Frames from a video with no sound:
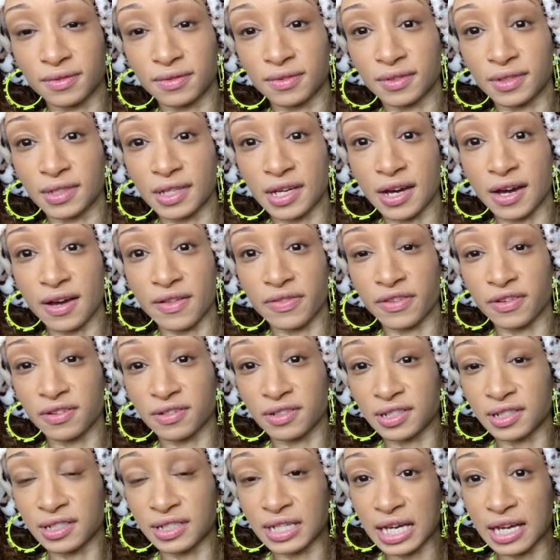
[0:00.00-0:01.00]
Yeah,
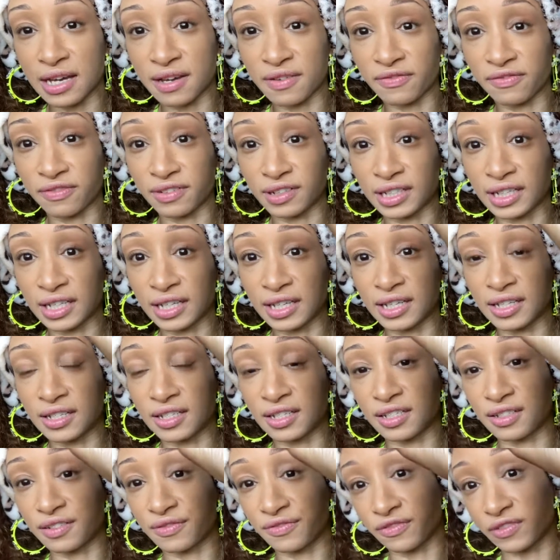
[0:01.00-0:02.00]
there's definitely a
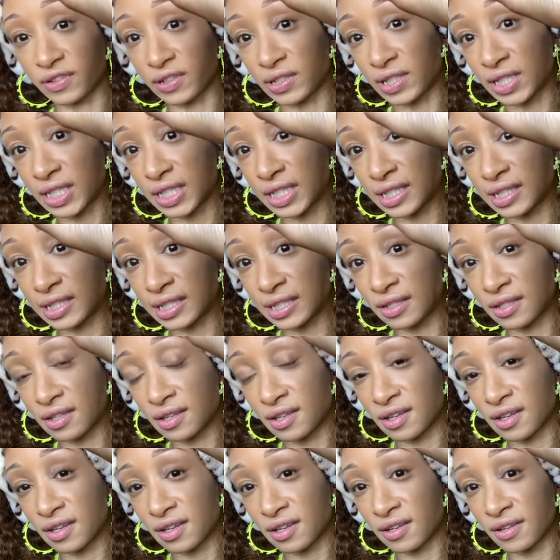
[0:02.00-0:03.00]
difference.
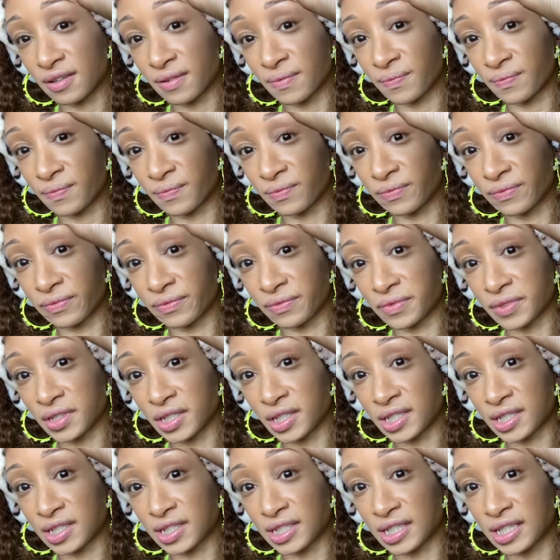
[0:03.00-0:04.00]
You
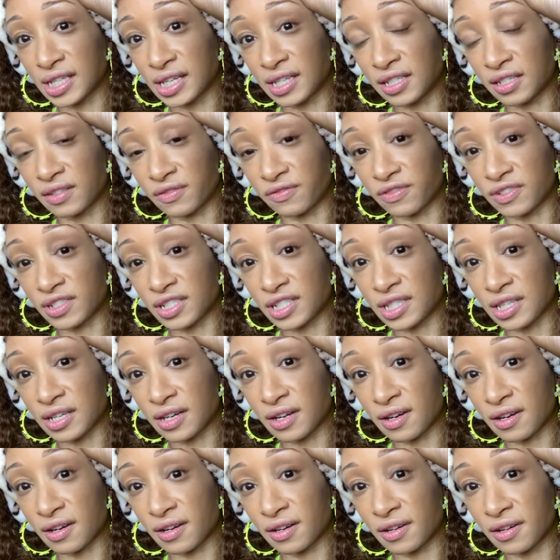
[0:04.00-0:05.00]
can see that difference
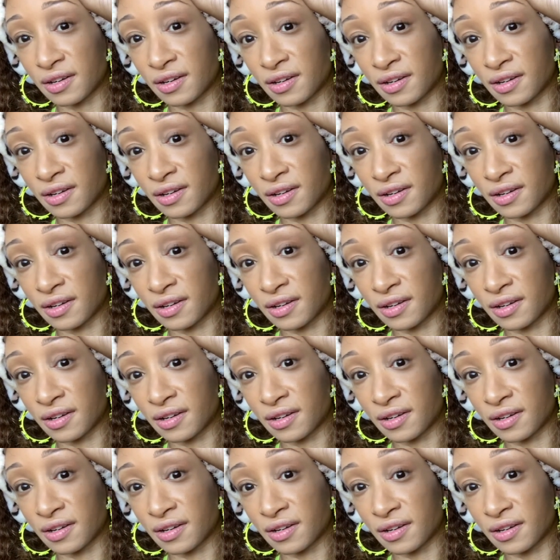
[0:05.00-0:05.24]
there.